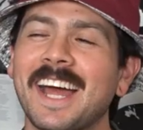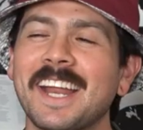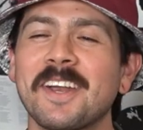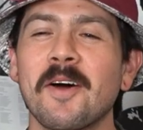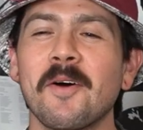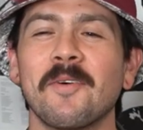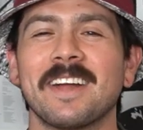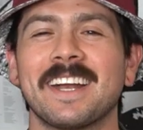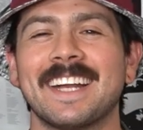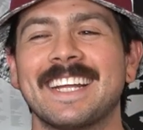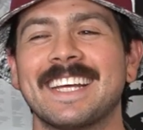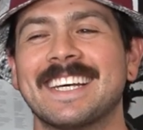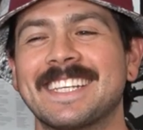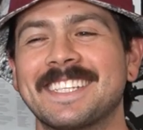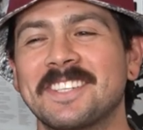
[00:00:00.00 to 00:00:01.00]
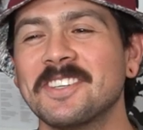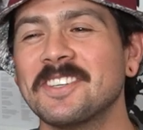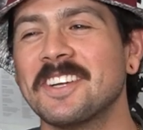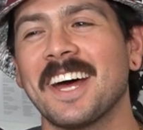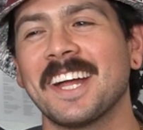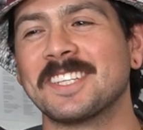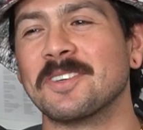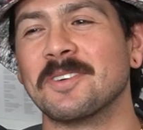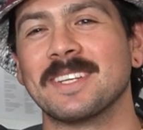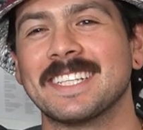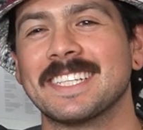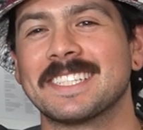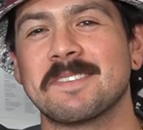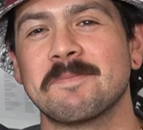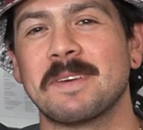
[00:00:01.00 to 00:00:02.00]
I know what it is. You're not doing
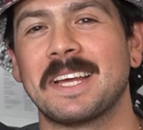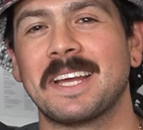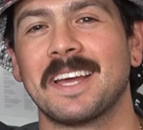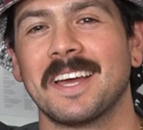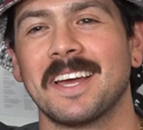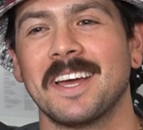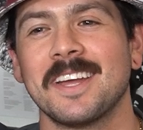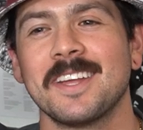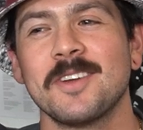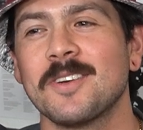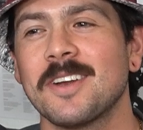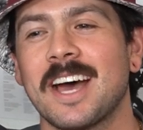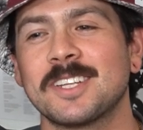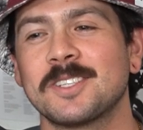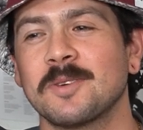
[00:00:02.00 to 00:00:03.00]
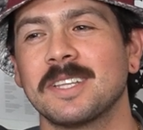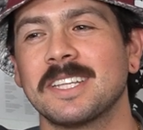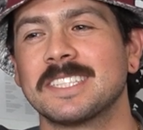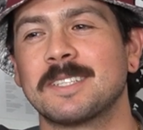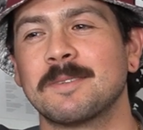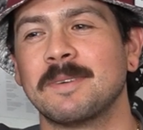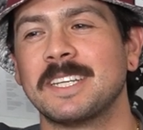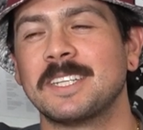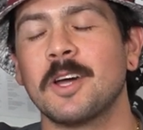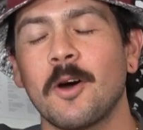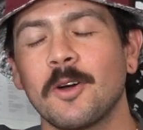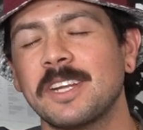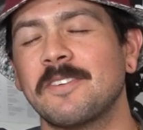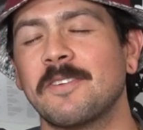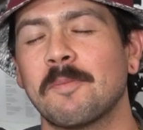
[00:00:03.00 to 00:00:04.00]
this to me. You're not doing this to me.
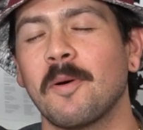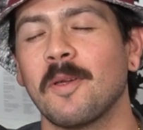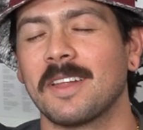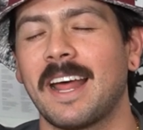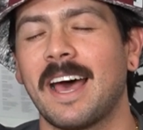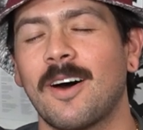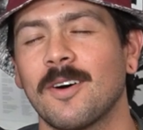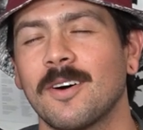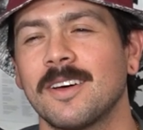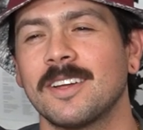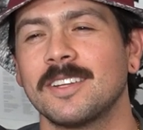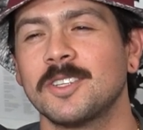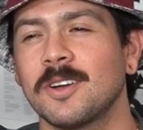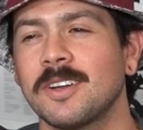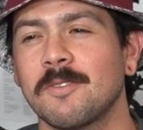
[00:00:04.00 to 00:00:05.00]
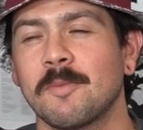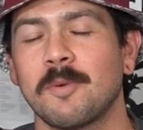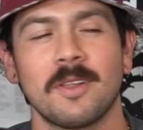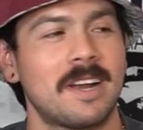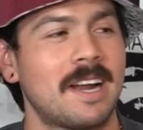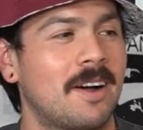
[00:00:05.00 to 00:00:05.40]
Don't even pull it out. Don't even pull it